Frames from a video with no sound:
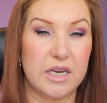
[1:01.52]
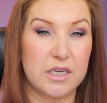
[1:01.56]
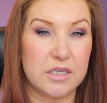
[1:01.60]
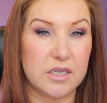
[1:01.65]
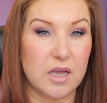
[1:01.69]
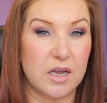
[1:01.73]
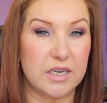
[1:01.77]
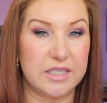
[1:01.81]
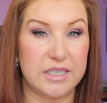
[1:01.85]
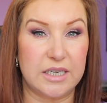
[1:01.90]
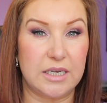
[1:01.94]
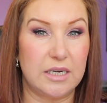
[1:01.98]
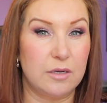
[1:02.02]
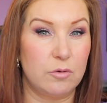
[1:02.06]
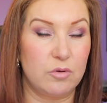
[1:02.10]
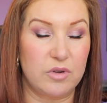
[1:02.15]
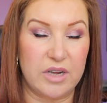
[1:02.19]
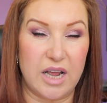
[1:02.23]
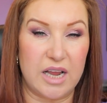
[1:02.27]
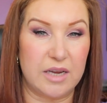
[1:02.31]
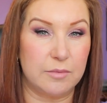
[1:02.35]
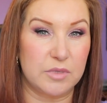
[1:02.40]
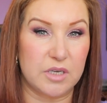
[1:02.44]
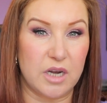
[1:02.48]
exciting little
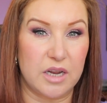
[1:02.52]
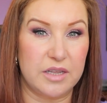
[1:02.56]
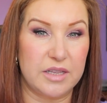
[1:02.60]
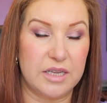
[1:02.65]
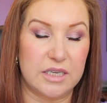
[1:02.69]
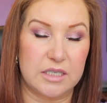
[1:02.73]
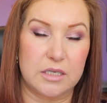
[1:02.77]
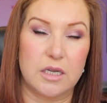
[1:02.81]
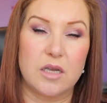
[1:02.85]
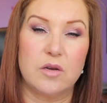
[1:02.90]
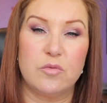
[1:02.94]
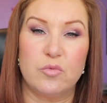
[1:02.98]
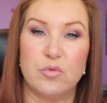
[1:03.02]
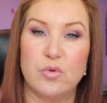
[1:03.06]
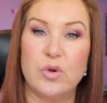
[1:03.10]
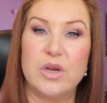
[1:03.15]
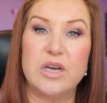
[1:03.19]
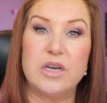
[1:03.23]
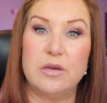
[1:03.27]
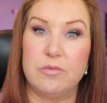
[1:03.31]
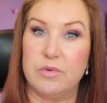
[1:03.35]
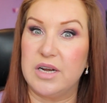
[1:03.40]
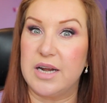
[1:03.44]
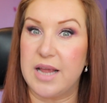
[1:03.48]
games like this can
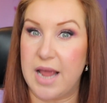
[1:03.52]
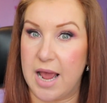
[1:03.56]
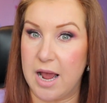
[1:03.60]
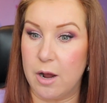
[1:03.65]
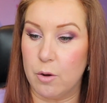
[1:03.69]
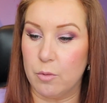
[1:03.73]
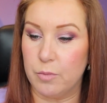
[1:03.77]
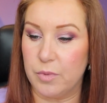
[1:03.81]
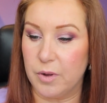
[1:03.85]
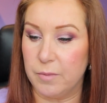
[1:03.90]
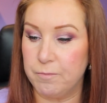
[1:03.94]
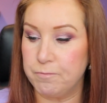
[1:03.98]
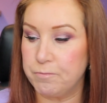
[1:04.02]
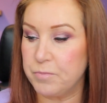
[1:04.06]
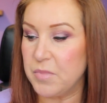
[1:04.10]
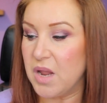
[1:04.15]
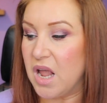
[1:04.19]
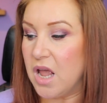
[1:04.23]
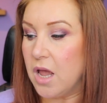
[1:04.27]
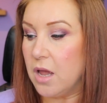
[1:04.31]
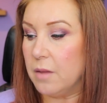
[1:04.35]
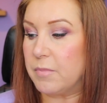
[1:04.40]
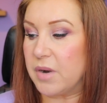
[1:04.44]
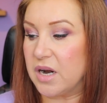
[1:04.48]
really, really help.
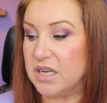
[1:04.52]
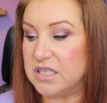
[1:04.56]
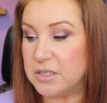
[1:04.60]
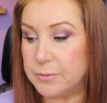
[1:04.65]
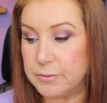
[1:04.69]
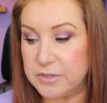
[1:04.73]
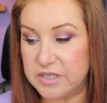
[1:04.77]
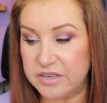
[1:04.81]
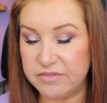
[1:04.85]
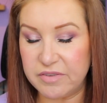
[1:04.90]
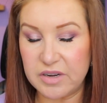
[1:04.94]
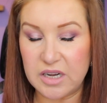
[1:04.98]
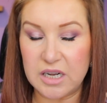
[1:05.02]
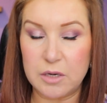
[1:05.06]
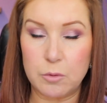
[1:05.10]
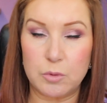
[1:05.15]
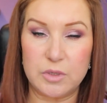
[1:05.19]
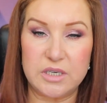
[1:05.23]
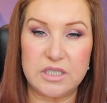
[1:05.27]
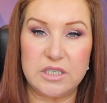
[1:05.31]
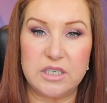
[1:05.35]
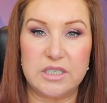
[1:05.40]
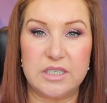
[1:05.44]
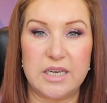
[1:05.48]
But I specifically
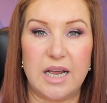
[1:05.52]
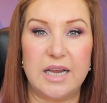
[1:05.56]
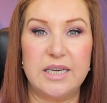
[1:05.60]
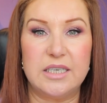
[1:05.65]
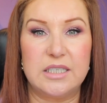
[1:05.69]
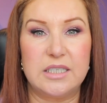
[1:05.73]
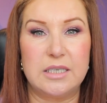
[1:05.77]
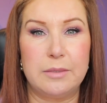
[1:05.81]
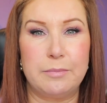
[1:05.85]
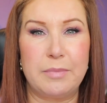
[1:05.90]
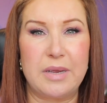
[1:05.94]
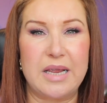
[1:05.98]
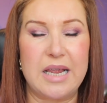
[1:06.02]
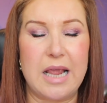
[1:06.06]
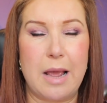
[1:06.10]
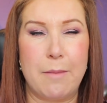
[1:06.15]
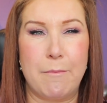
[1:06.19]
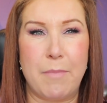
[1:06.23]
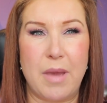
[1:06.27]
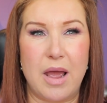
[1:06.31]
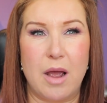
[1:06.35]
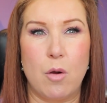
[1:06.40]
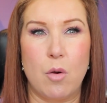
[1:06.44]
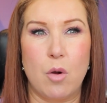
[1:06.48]
wanted today to be
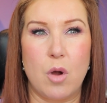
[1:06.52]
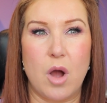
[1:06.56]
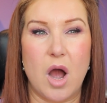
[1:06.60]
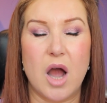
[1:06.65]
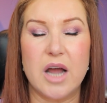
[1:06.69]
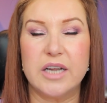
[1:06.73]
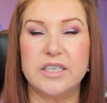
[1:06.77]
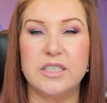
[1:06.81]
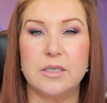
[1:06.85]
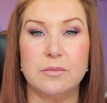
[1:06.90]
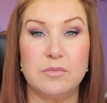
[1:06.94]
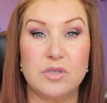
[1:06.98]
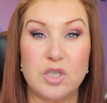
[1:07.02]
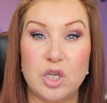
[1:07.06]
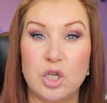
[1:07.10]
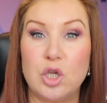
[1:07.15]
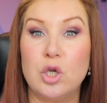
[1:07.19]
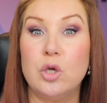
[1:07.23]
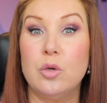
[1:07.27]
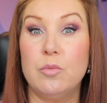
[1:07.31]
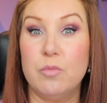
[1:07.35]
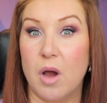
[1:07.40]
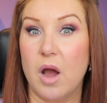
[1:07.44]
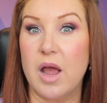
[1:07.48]
about items that
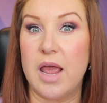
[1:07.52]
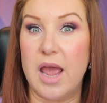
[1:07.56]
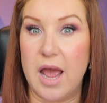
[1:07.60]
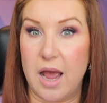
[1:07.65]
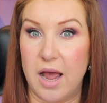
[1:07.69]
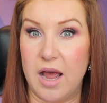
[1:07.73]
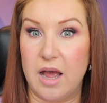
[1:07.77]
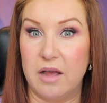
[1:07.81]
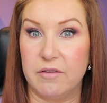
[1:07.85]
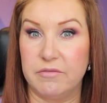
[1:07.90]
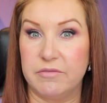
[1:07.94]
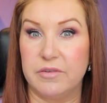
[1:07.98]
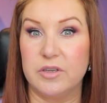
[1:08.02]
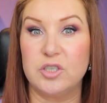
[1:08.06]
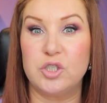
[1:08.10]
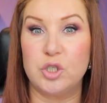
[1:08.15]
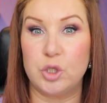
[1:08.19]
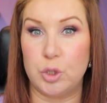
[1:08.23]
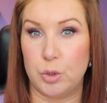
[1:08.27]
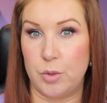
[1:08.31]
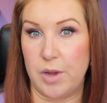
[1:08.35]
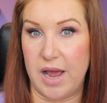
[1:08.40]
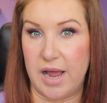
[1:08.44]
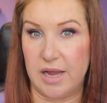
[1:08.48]
you might have
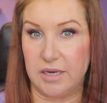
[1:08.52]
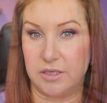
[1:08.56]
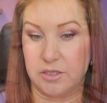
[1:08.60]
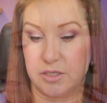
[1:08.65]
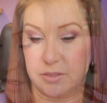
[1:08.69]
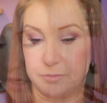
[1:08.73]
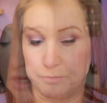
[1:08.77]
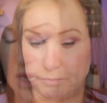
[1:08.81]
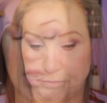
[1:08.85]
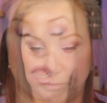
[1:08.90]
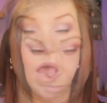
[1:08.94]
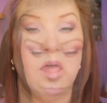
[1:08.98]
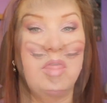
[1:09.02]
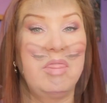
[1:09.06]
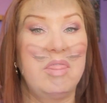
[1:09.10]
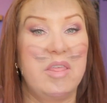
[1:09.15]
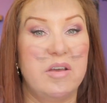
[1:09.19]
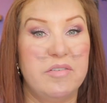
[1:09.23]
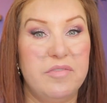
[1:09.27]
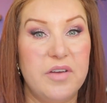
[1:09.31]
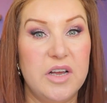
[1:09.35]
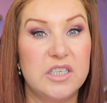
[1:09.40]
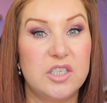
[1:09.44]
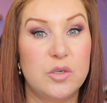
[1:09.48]
to hand.
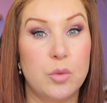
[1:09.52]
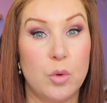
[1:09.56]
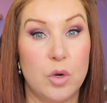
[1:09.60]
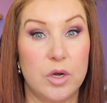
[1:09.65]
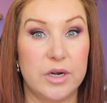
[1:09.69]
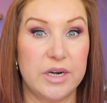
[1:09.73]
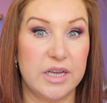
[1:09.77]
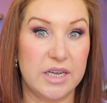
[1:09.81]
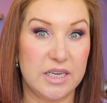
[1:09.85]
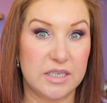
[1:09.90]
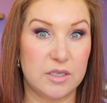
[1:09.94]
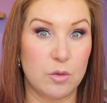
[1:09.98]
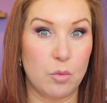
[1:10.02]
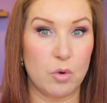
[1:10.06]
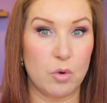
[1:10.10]
The first one is a